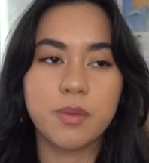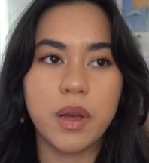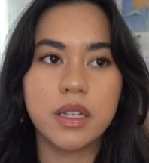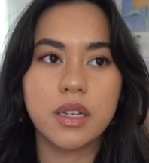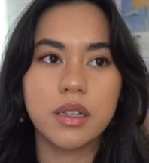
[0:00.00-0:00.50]

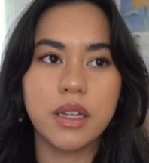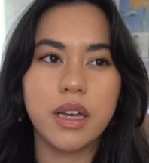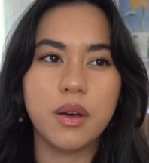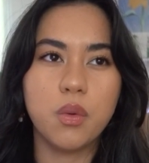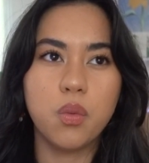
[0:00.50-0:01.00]

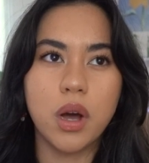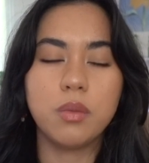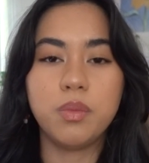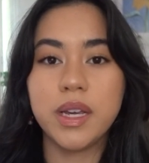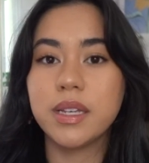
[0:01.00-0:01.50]
basically
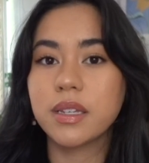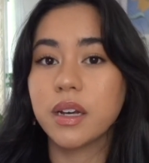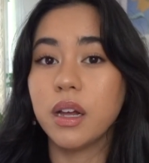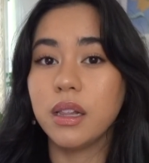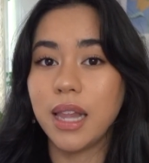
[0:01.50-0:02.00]
what bees
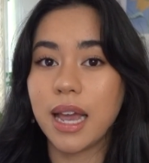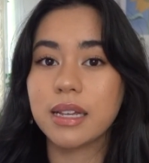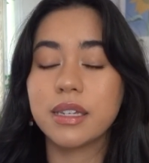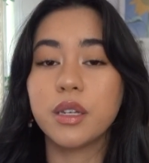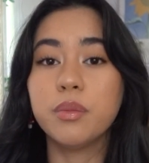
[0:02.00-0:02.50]

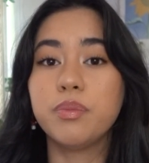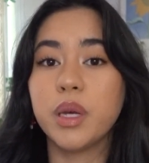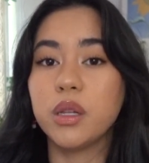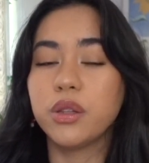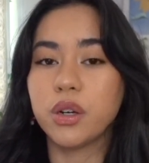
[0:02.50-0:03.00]
collect to
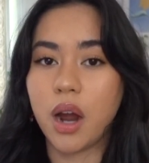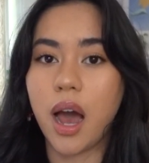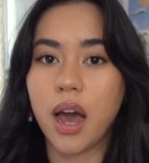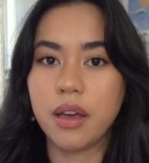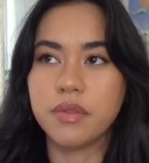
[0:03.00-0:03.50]
build their
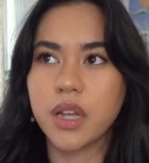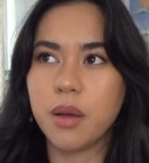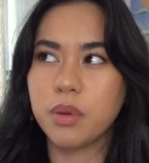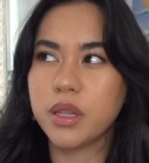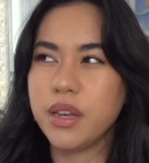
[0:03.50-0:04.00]
hives.
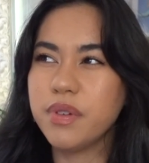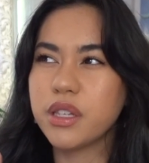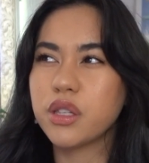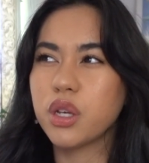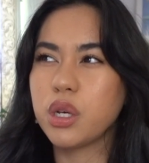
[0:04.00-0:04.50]
I believe
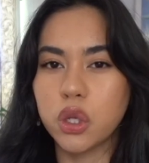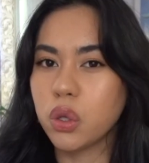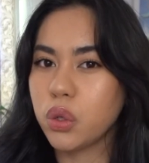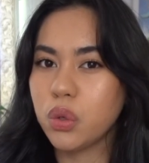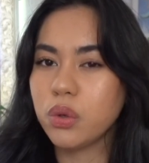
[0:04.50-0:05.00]
it's the
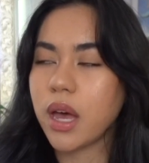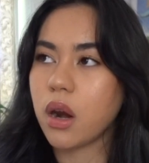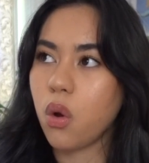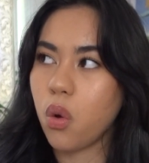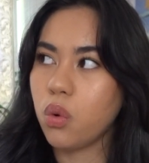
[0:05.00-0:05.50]
glue that
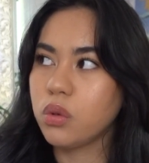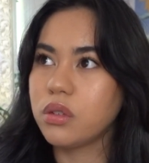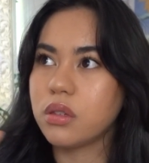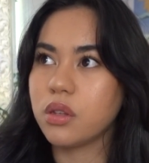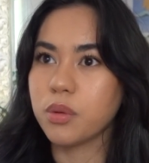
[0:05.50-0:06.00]

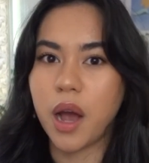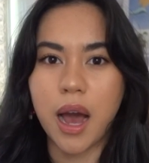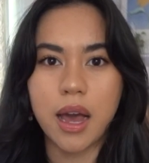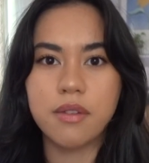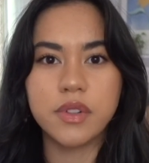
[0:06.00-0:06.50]
holds their
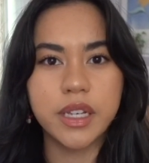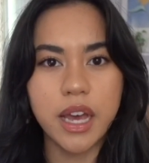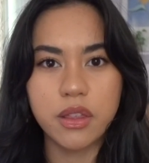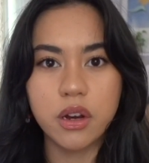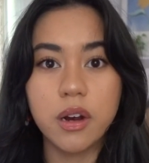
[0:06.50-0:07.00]
hive
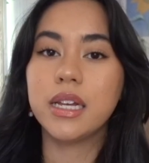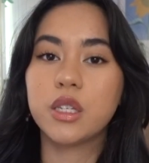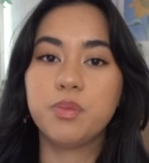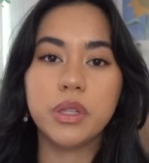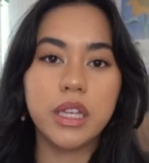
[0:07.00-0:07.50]
together. It's
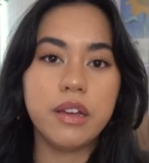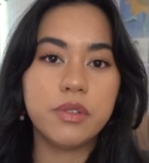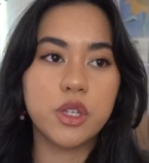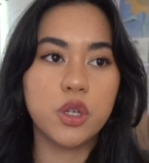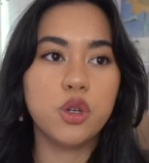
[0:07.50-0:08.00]

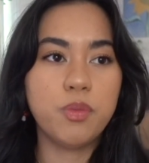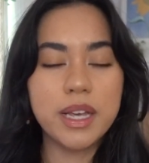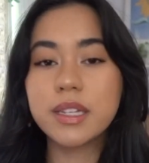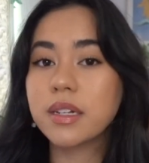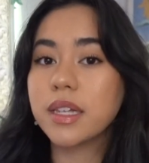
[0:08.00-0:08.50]
believed to
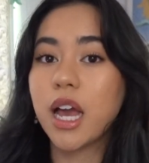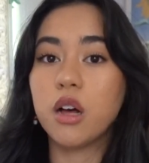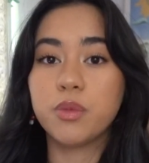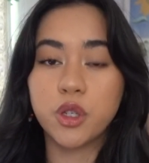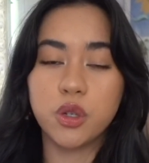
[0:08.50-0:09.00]
basically
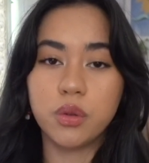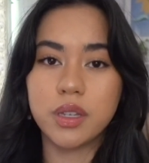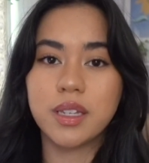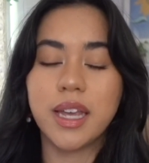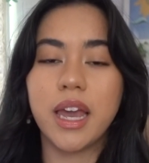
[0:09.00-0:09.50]
help soothe the
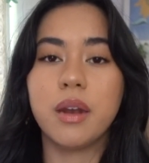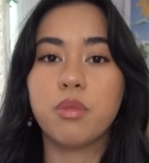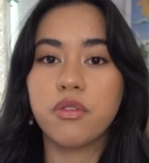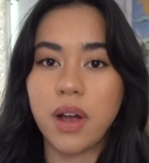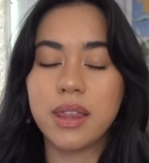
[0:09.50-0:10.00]
skin,
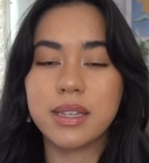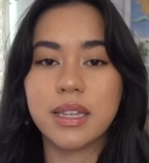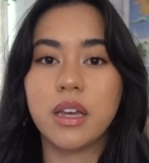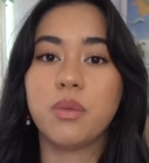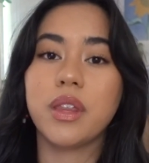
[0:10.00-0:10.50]
provide the
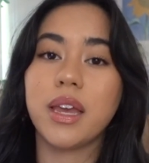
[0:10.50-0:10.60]
skin with